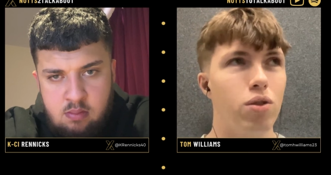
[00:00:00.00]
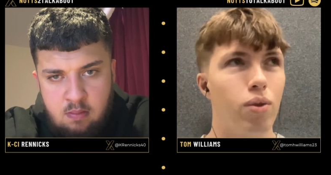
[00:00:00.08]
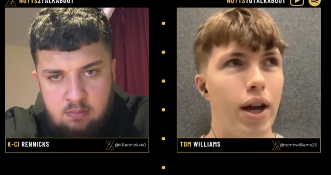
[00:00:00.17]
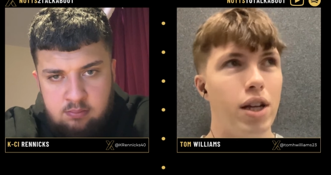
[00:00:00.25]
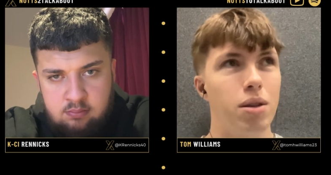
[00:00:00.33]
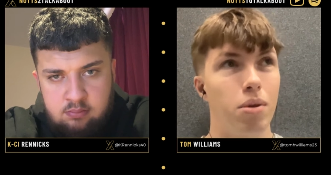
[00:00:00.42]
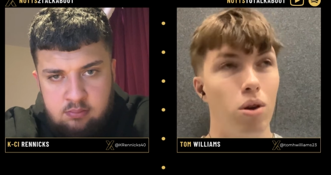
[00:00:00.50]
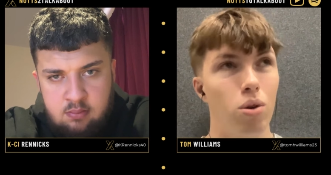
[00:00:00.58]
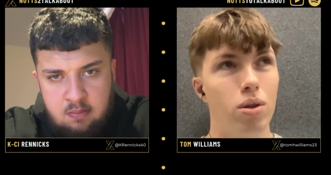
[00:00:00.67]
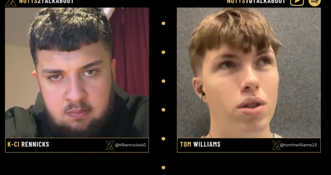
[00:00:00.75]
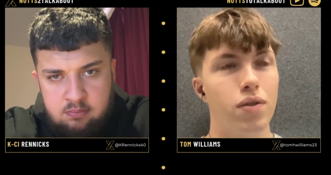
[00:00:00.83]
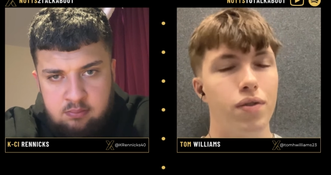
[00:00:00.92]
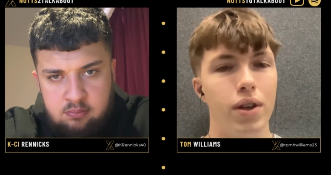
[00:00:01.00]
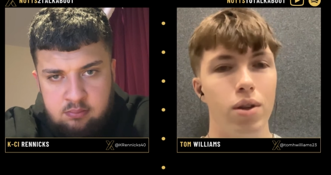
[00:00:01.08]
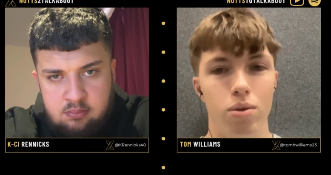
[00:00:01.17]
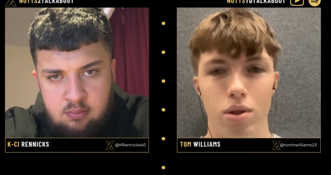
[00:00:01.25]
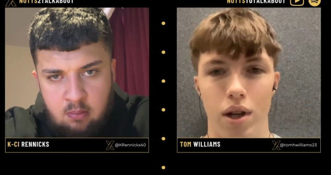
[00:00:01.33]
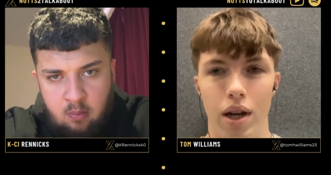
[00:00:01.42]
Speaker 1: Wrexham, it always
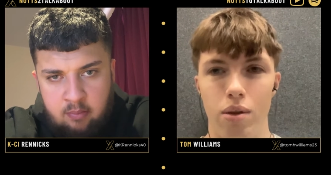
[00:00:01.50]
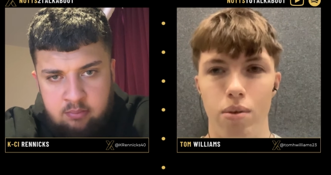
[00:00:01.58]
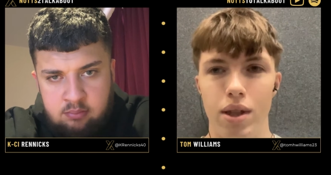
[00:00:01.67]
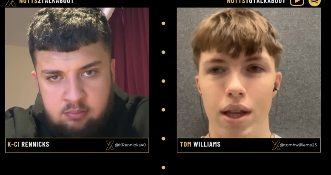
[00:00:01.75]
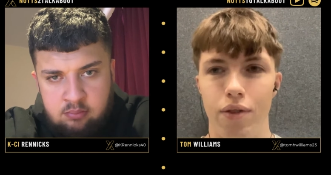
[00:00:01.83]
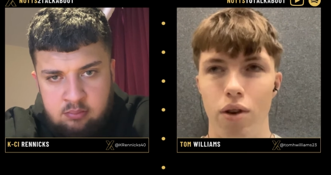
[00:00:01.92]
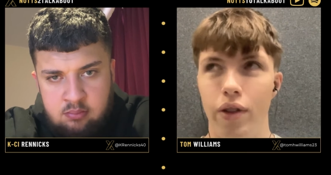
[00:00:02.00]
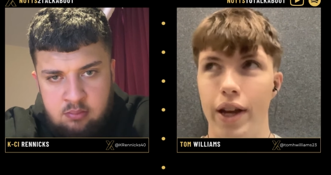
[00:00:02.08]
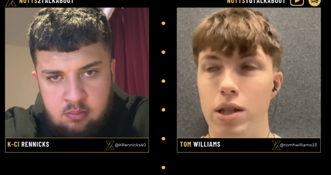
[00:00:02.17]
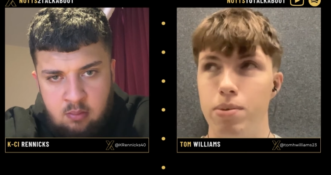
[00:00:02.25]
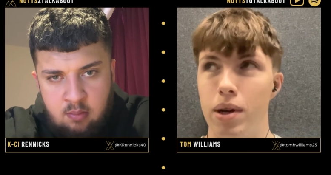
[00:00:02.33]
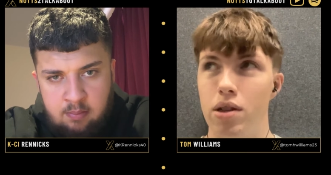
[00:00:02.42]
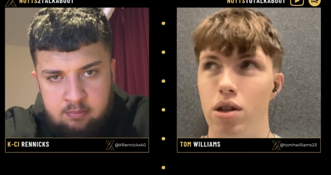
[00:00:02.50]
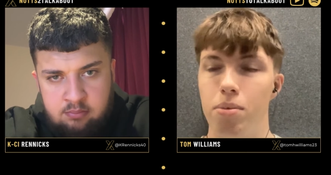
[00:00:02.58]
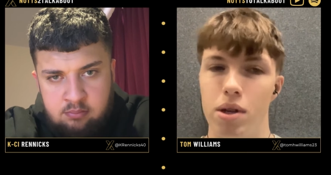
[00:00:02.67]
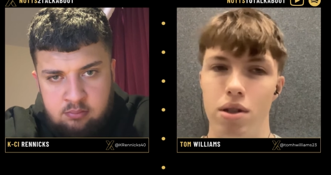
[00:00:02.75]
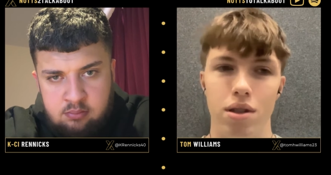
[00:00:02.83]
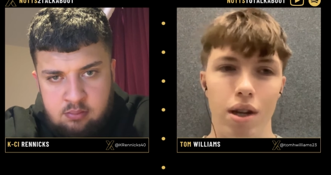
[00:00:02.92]
feels like when they've got that spell of
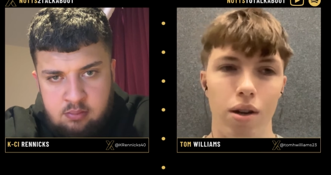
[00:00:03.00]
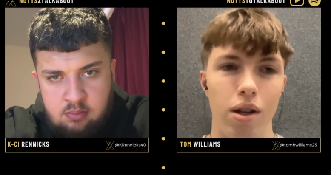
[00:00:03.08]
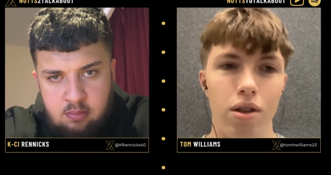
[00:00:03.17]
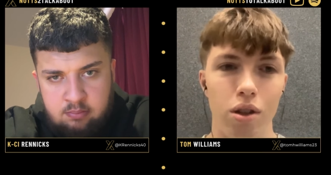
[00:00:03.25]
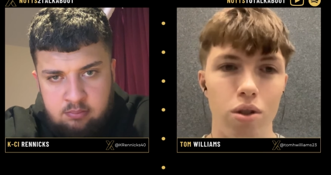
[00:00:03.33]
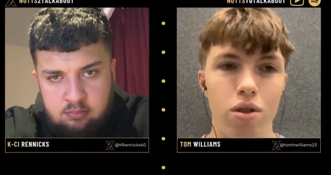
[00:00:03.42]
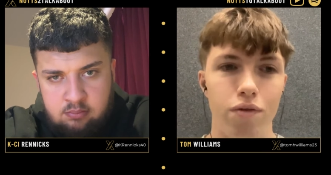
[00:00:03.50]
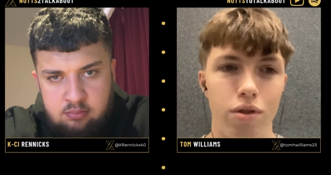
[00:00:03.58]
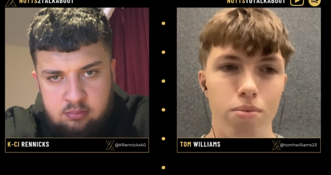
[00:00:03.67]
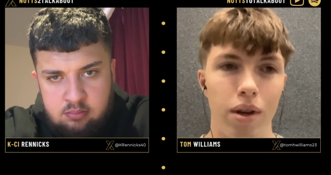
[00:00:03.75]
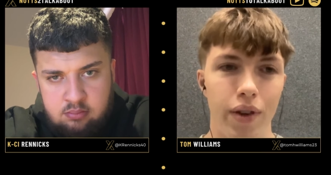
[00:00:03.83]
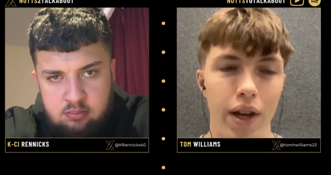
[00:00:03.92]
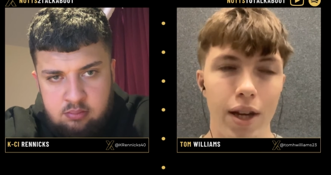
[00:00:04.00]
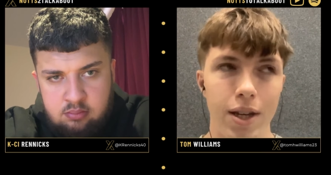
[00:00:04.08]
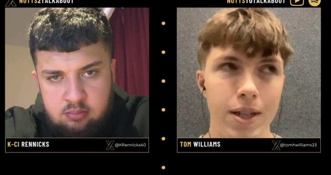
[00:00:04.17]
dominance, they're going to do something with it,